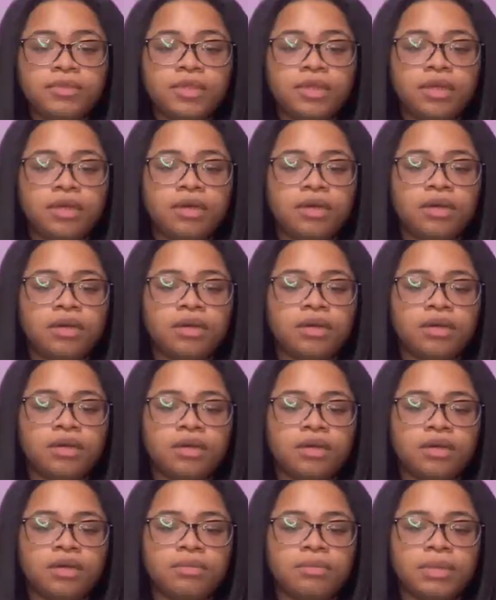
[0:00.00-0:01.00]
know what to tell y'all. Oh,
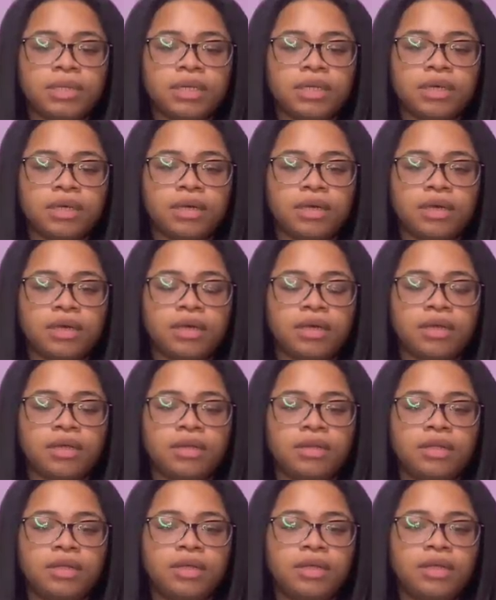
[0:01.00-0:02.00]

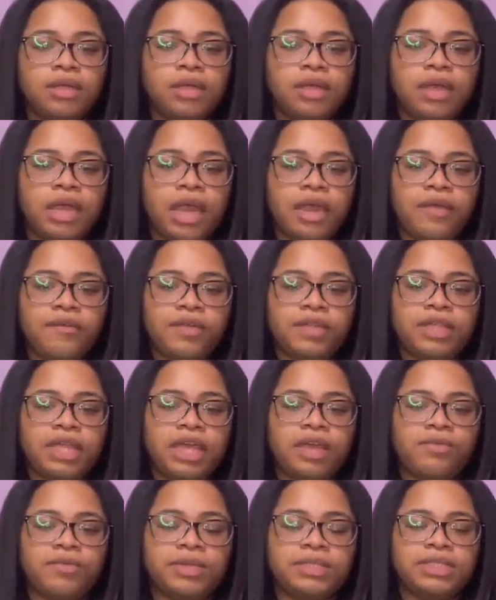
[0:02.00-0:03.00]
God.
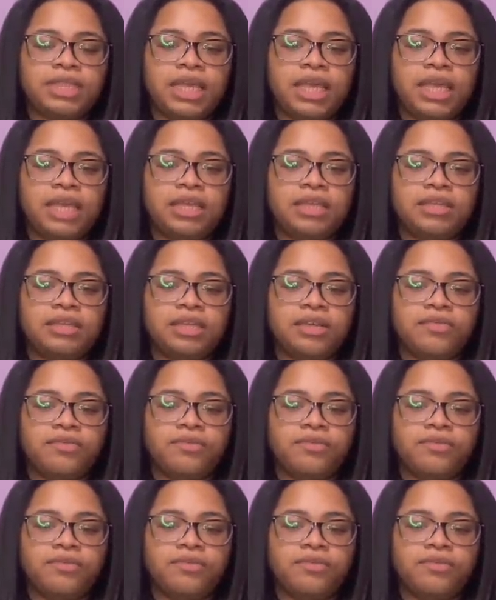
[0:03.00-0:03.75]
Everything was in